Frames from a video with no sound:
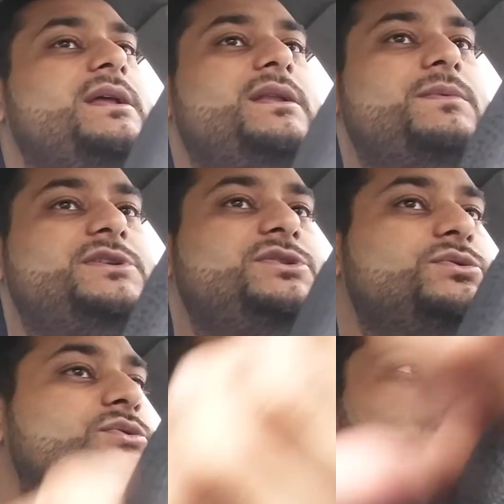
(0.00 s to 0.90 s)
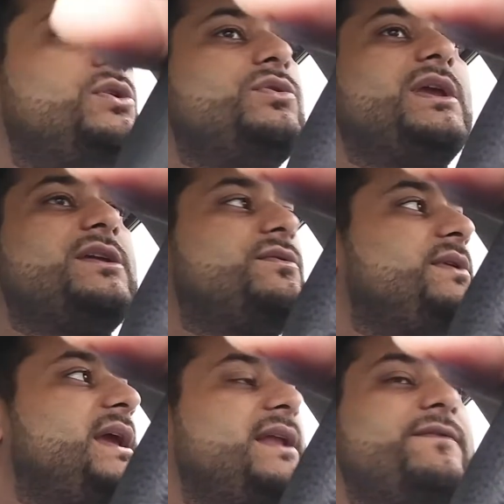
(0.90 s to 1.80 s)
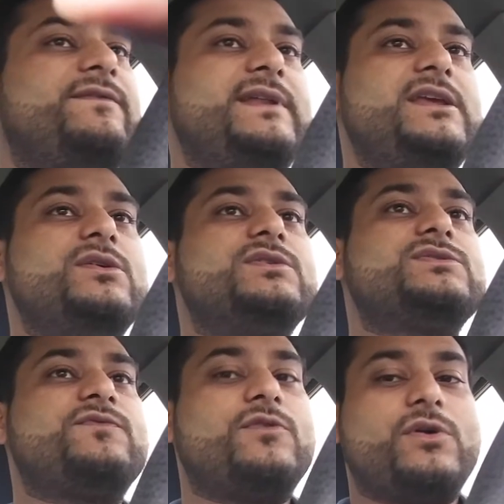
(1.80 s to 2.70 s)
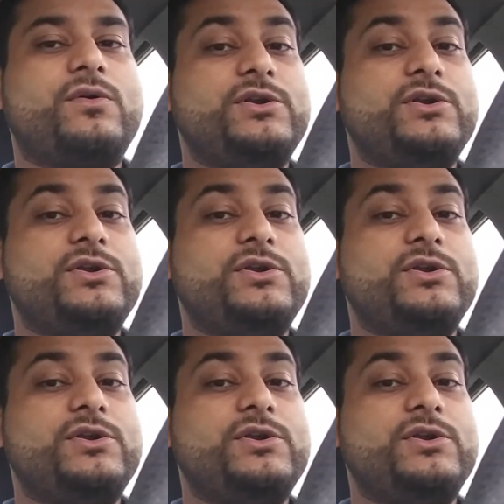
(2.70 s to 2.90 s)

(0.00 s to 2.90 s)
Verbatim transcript: Number two, you can create videos for our